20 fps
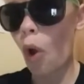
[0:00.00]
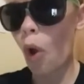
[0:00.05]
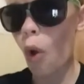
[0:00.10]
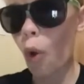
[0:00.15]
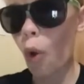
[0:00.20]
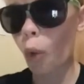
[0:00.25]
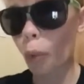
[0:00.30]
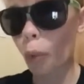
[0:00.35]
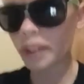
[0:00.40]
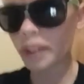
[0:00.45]

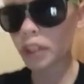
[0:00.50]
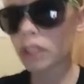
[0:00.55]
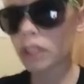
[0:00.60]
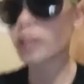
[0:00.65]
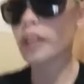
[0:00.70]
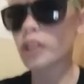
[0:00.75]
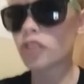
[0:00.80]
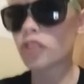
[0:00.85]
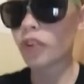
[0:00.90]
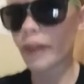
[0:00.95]
We are going to
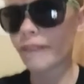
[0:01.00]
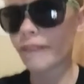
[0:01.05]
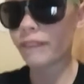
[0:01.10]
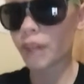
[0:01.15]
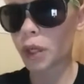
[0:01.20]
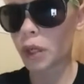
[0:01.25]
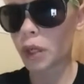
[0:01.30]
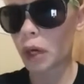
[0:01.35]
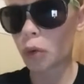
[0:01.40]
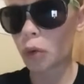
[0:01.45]
try and figure
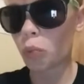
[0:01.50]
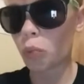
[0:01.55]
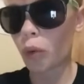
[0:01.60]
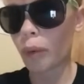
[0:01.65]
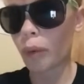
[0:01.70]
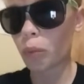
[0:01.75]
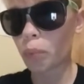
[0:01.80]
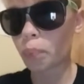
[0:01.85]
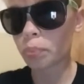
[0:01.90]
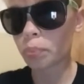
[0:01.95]
out what
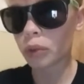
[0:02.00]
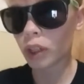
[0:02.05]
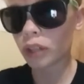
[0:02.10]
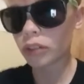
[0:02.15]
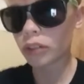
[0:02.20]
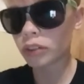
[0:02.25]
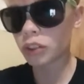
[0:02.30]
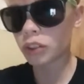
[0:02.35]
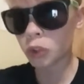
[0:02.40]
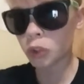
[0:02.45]
pl-
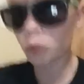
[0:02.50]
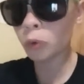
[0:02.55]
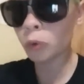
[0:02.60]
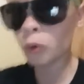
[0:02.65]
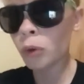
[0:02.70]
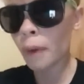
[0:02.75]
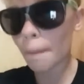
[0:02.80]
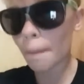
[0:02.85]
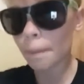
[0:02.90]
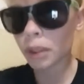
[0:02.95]
2
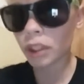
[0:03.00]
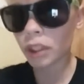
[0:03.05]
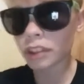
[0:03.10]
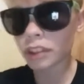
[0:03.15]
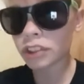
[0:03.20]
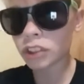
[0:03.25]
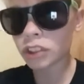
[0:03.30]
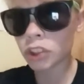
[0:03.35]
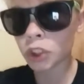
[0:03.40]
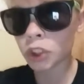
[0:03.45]
plus
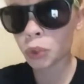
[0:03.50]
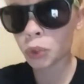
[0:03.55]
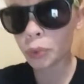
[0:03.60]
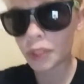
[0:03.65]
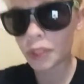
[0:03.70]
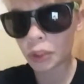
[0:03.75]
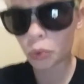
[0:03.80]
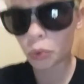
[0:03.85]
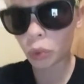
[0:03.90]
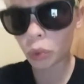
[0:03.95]
2
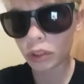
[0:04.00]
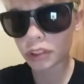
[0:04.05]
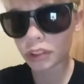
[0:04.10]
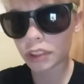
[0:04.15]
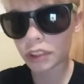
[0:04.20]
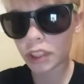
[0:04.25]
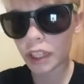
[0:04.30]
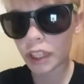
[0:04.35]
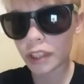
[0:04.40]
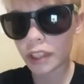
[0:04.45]
equals,
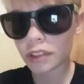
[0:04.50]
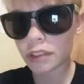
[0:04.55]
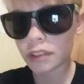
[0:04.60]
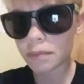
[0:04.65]
class.